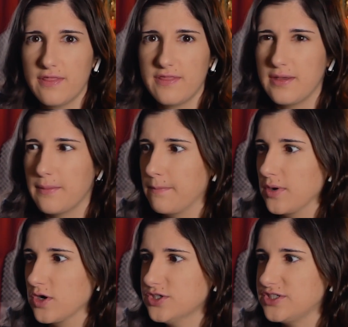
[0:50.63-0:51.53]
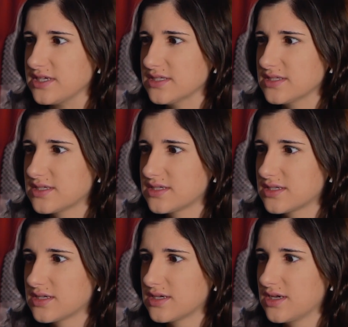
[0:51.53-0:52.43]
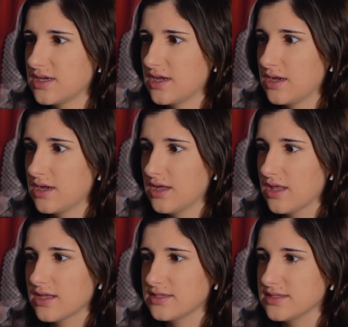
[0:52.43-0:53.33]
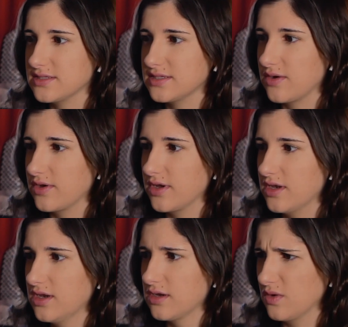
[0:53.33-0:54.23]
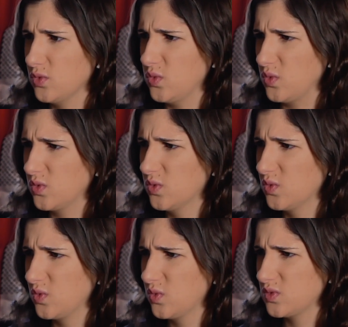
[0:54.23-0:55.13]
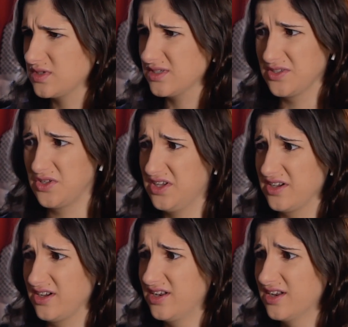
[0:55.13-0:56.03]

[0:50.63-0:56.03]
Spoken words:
The emergence? That doesn't sound good. Ooh, doesn't look good.